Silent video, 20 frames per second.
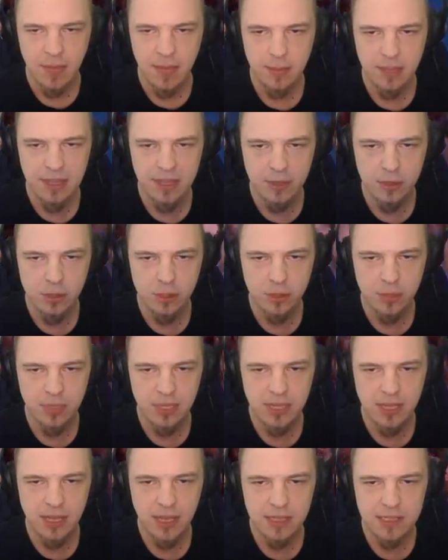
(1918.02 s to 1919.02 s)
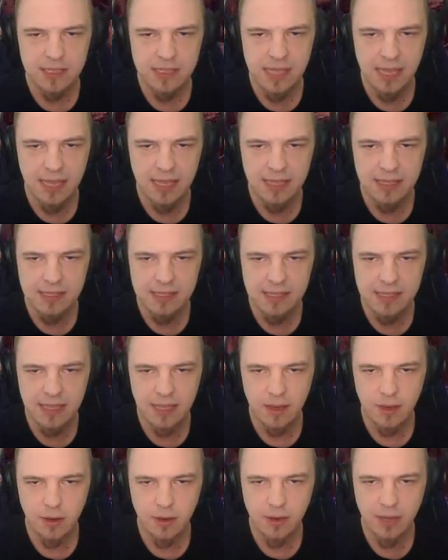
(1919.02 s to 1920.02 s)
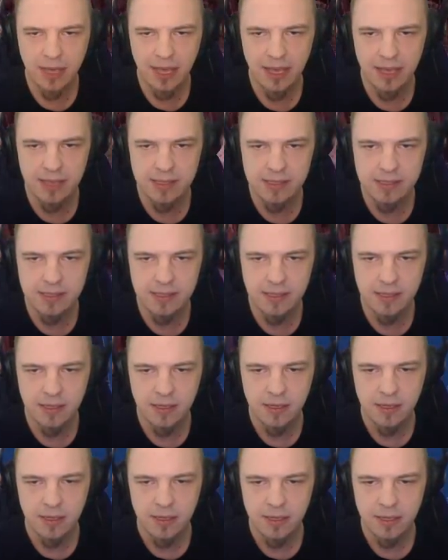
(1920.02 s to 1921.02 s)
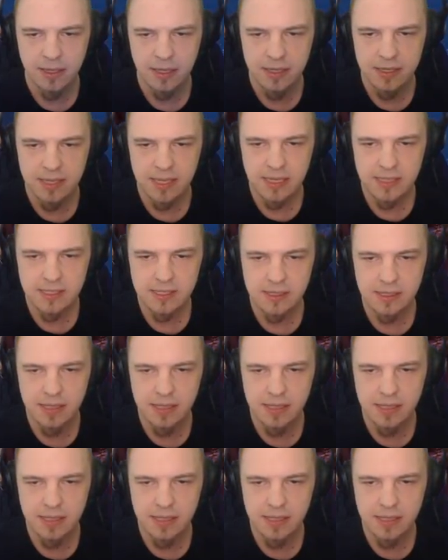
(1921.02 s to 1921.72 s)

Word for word: And then maybe there should be a, a second staircase that